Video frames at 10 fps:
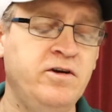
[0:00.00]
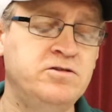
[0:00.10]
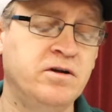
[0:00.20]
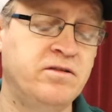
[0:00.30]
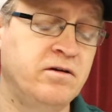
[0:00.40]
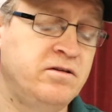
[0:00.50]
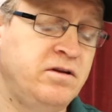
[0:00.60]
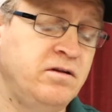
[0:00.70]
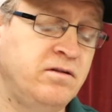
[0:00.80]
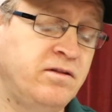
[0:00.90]
featuring
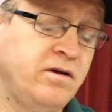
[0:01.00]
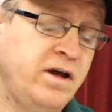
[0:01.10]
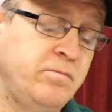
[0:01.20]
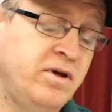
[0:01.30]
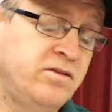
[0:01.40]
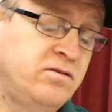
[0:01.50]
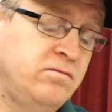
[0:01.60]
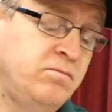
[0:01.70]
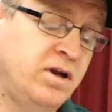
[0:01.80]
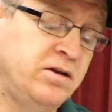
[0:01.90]
thirty-eight
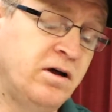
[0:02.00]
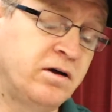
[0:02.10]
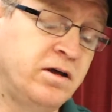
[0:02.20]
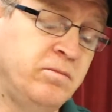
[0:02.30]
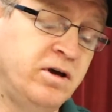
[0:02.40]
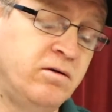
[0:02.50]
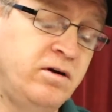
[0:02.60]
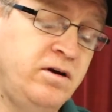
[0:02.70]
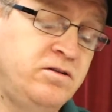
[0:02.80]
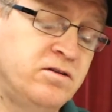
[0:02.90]
minute
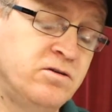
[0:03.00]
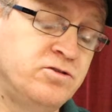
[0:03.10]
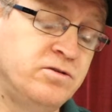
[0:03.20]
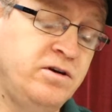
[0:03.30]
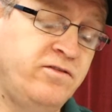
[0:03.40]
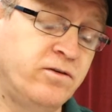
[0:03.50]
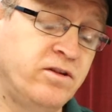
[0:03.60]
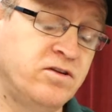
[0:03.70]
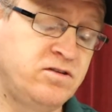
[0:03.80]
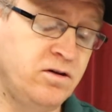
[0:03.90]
documentary, Surgery for
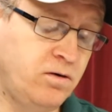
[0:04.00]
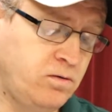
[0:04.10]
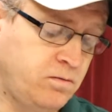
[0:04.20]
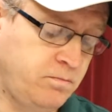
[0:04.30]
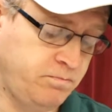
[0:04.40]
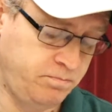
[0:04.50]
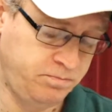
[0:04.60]
the Soul.